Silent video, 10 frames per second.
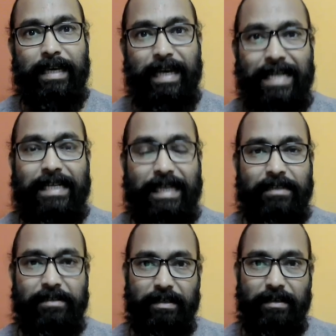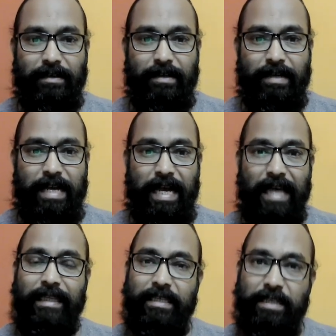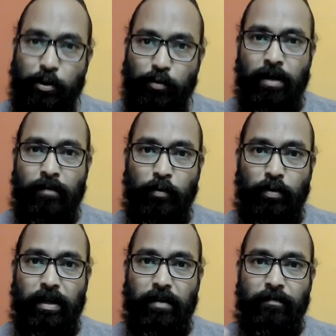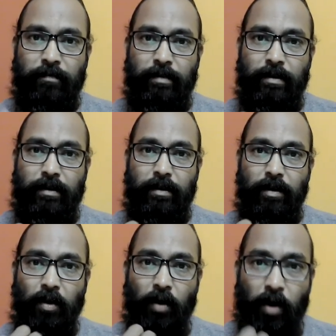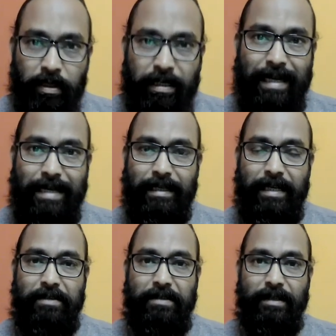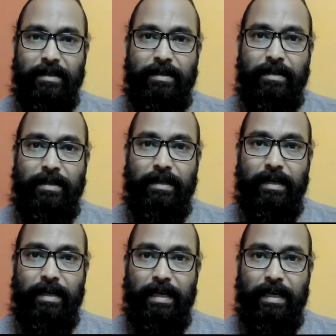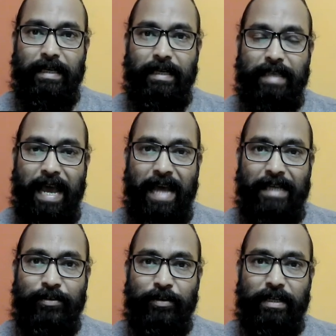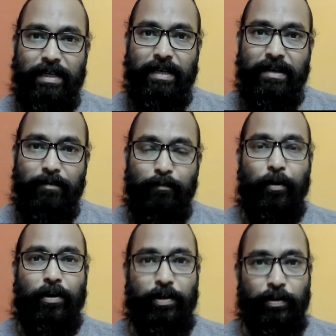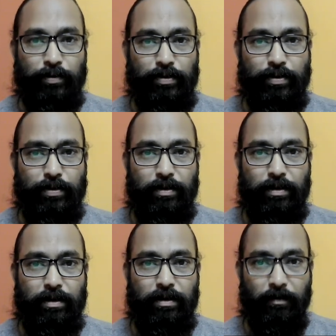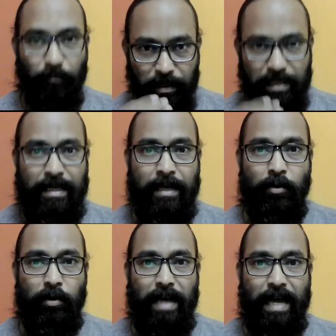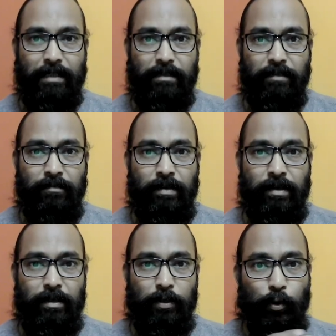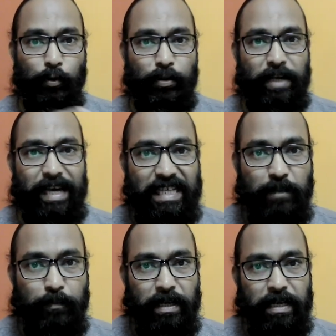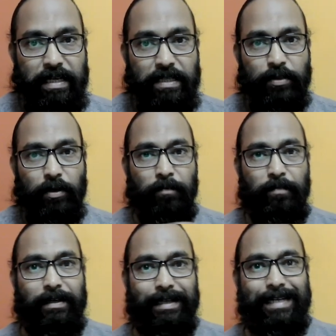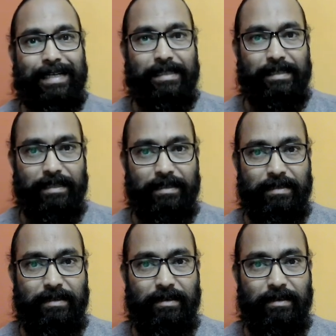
intention, and this neural motive or the intention is actually produced within an organism through the experience of tendencies.